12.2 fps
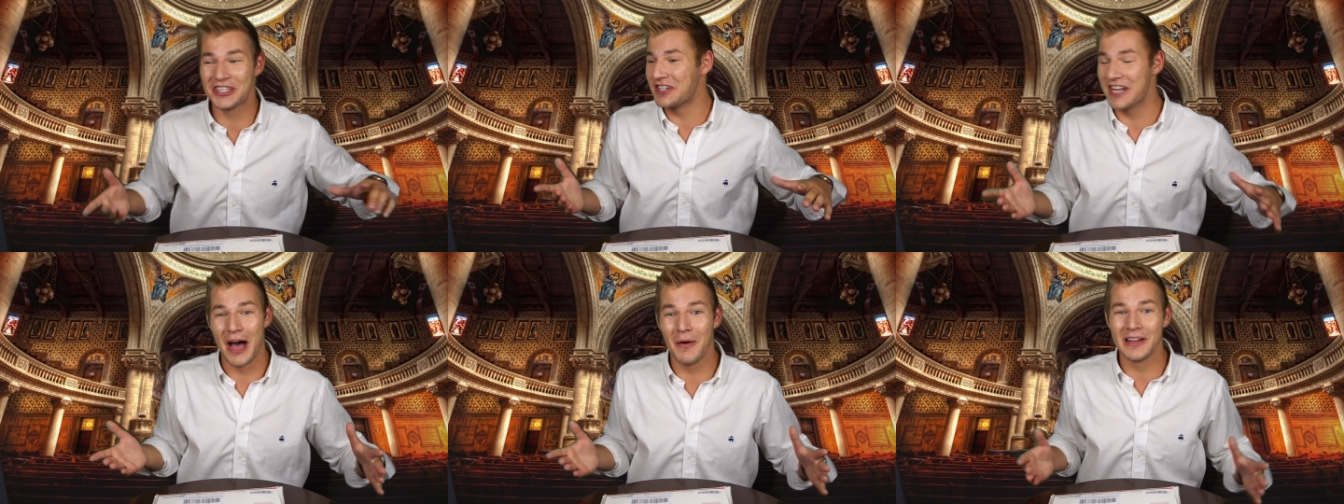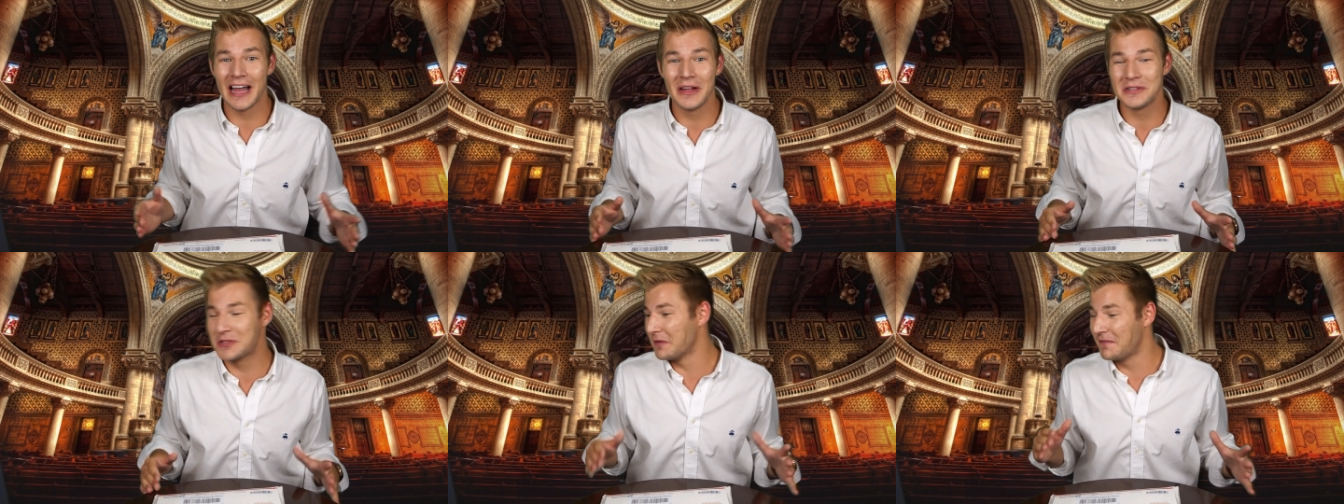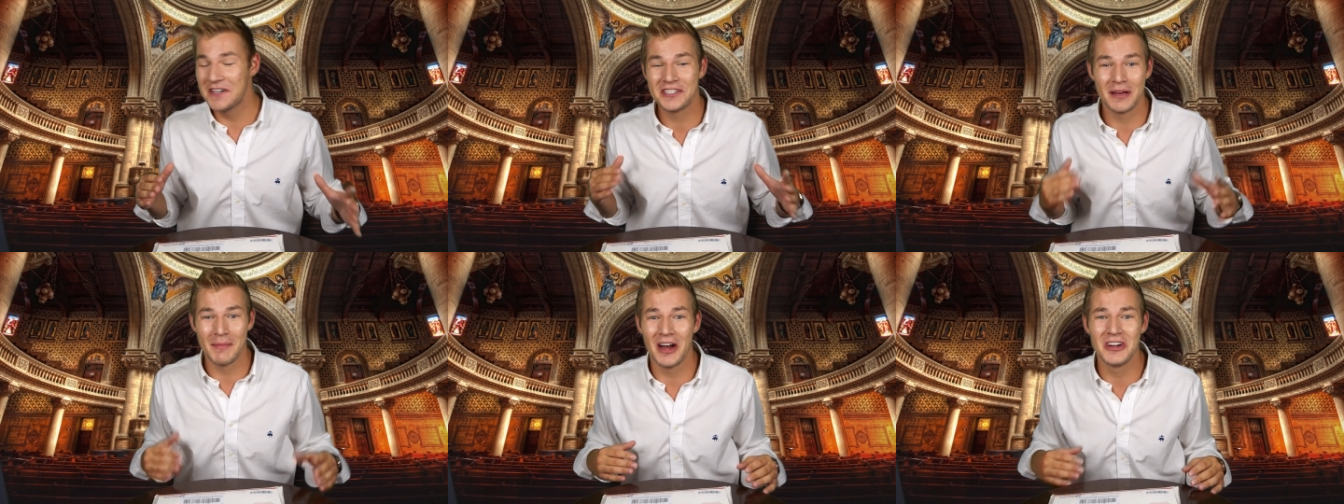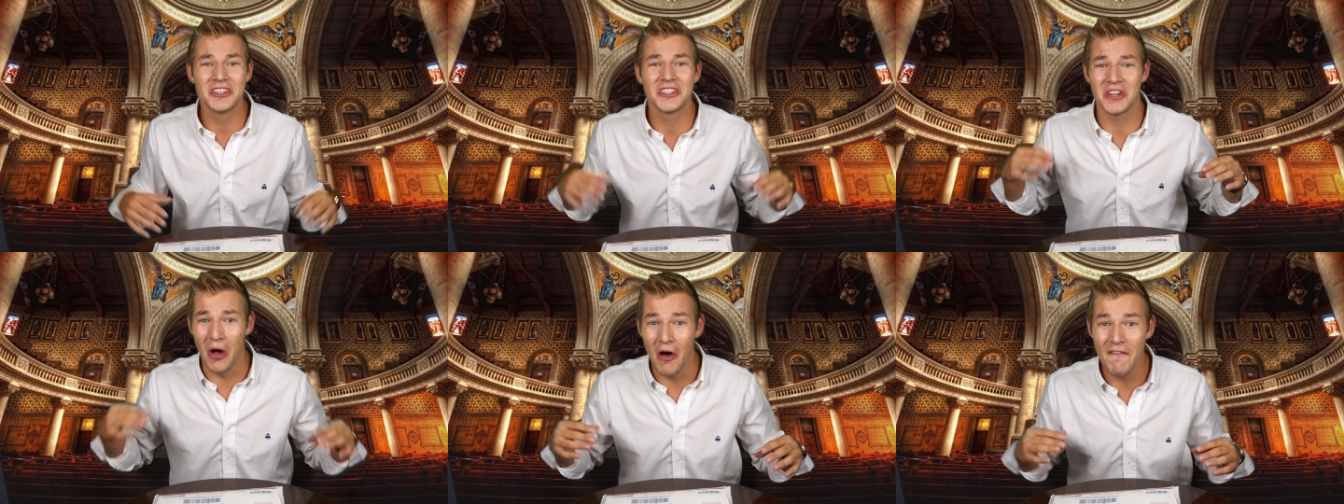you're now allowed to officiate marriages
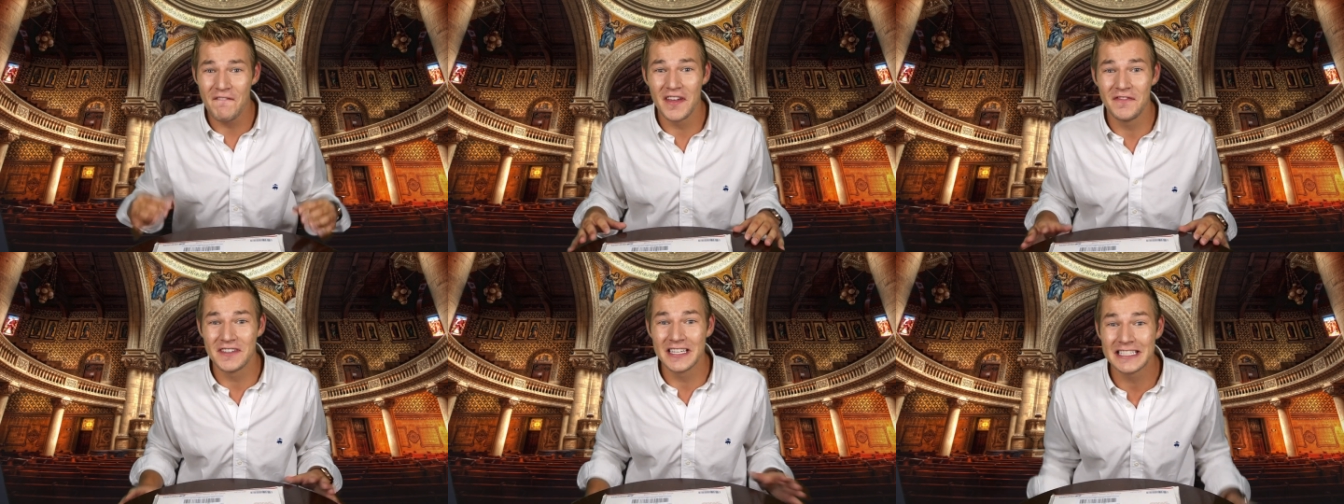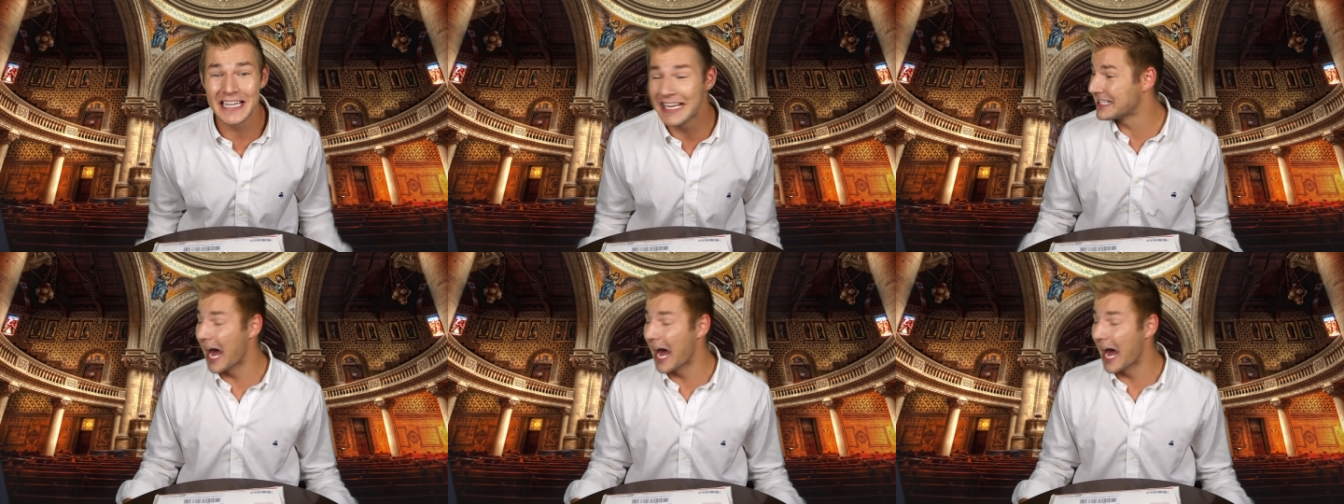in all 50 states.